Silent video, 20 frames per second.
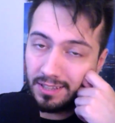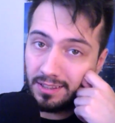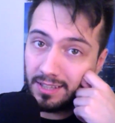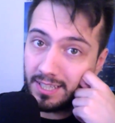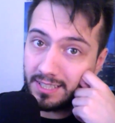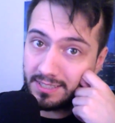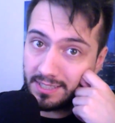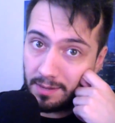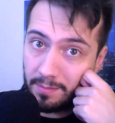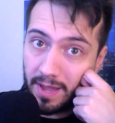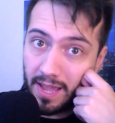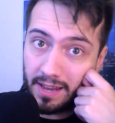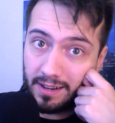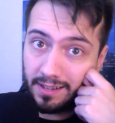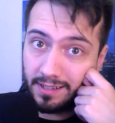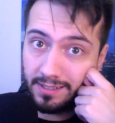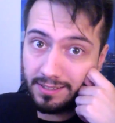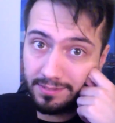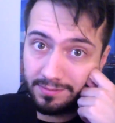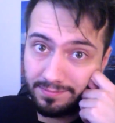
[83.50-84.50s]
less
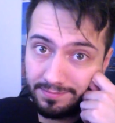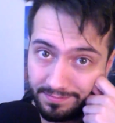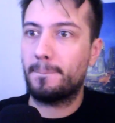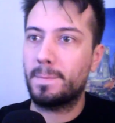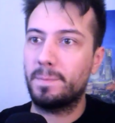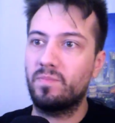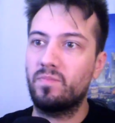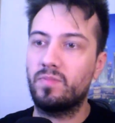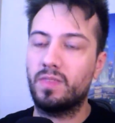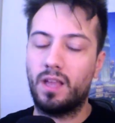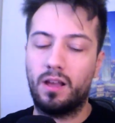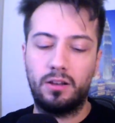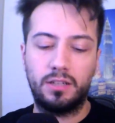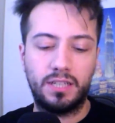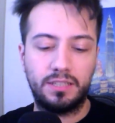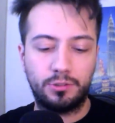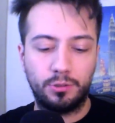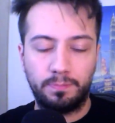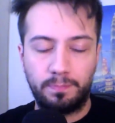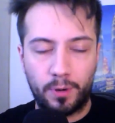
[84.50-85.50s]
demanding.
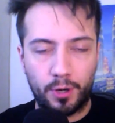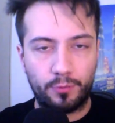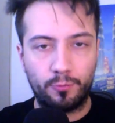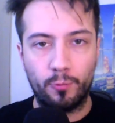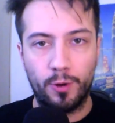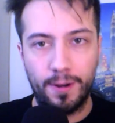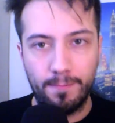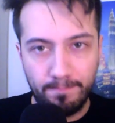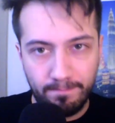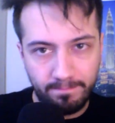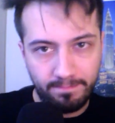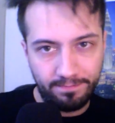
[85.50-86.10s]
Okay, so part 1.